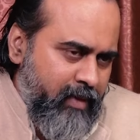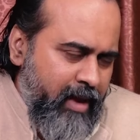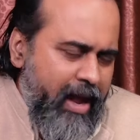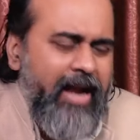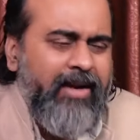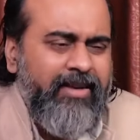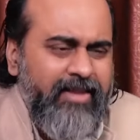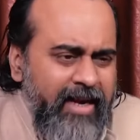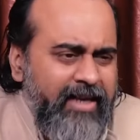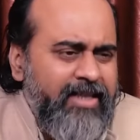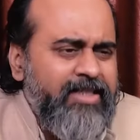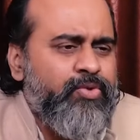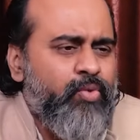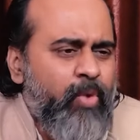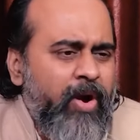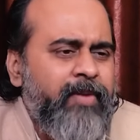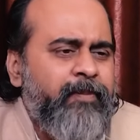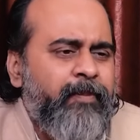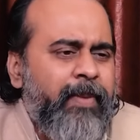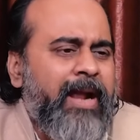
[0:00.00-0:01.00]
And that is
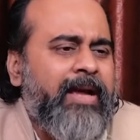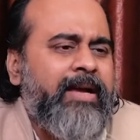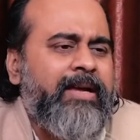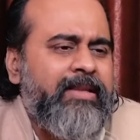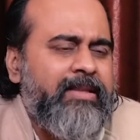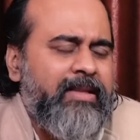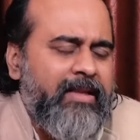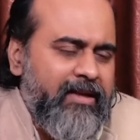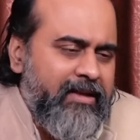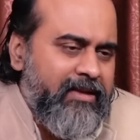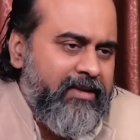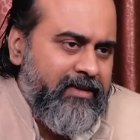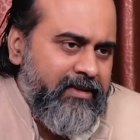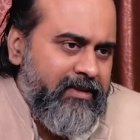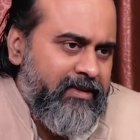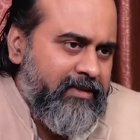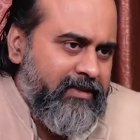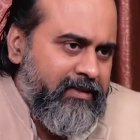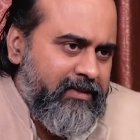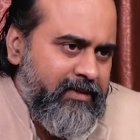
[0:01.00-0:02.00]
quite prakritic.
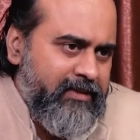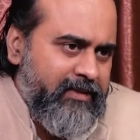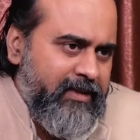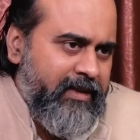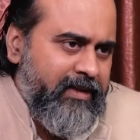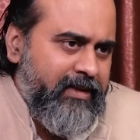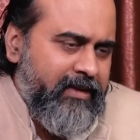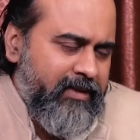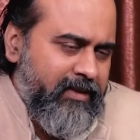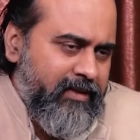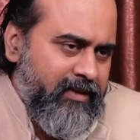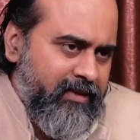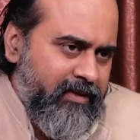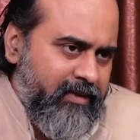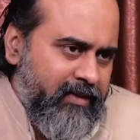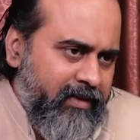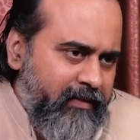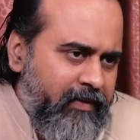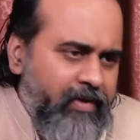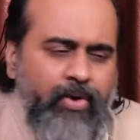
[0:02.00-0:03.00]

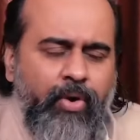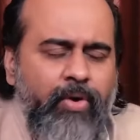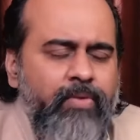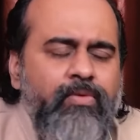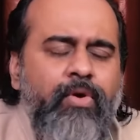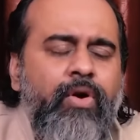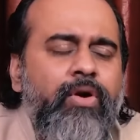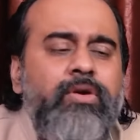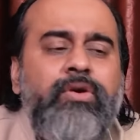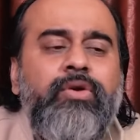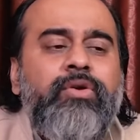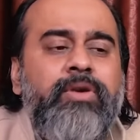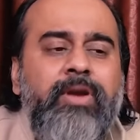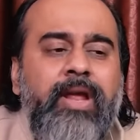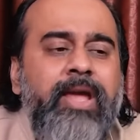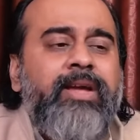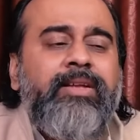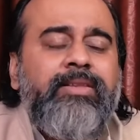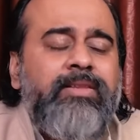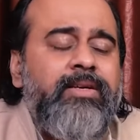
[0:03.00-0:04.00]
We don't want to
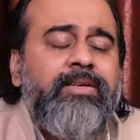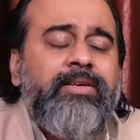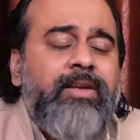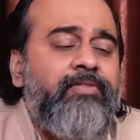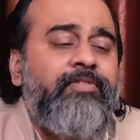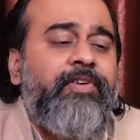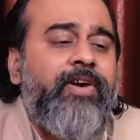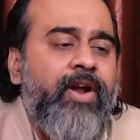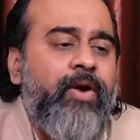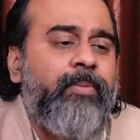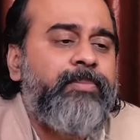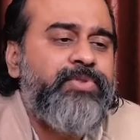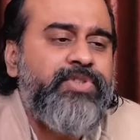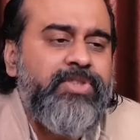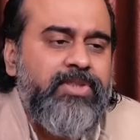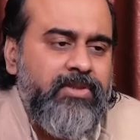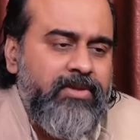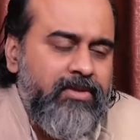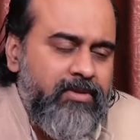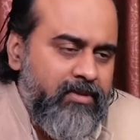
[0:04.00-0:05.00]
take the tougher
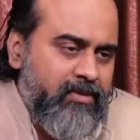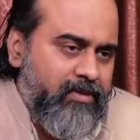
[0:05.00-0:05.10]
option.